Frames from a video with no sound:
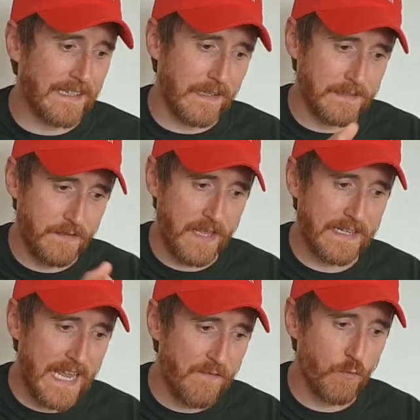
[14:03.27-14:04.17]
I'd like to
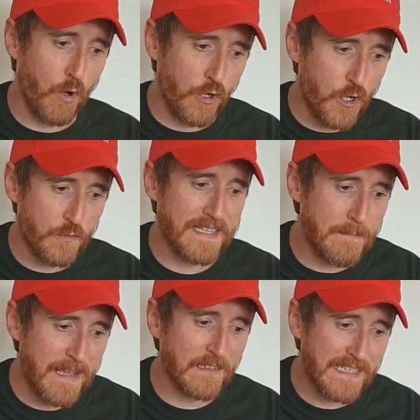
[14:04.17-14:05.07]
thank everyone who's
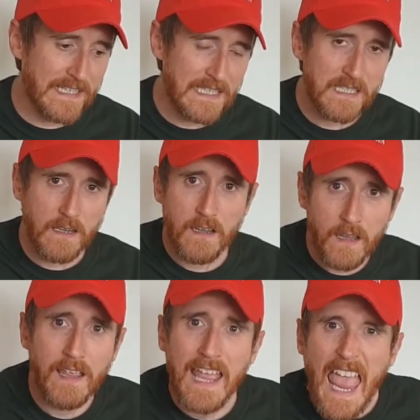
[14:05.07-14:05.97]
emailed in,
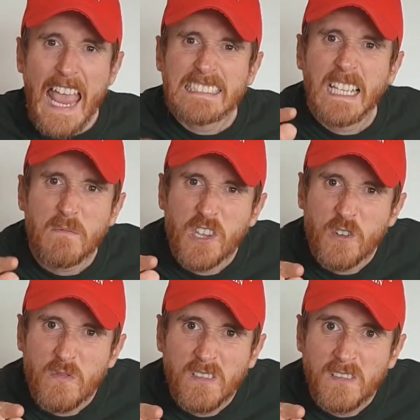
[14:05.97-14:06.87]
except
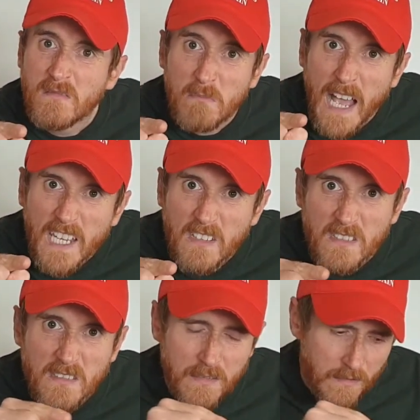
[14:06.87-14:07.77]
you,
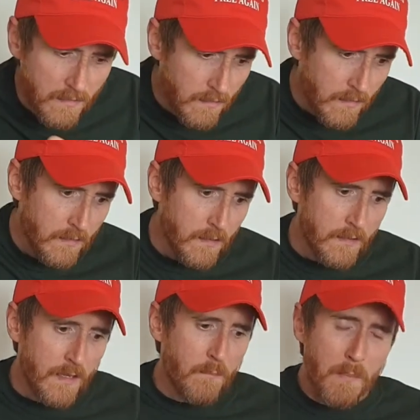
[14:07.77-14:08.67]
Marcus.
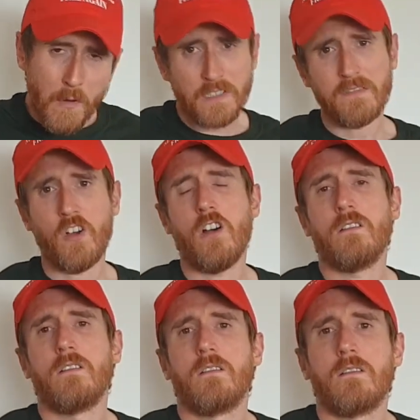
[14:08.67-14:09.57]
But most of
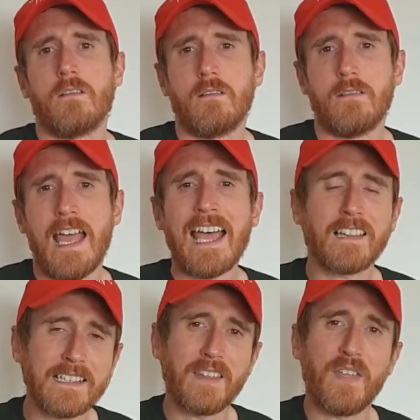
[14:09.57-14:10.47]
all, I'd
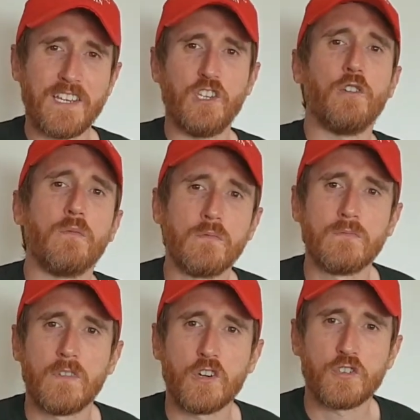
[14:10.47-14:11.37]
like to thank you,
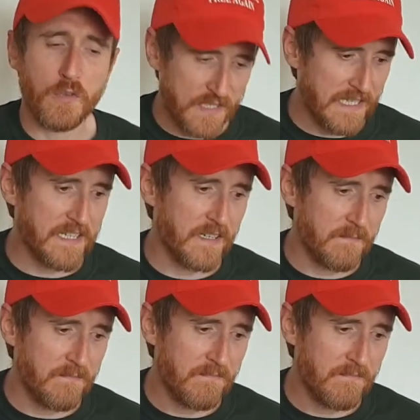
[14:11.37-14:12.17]
Truth Seeker,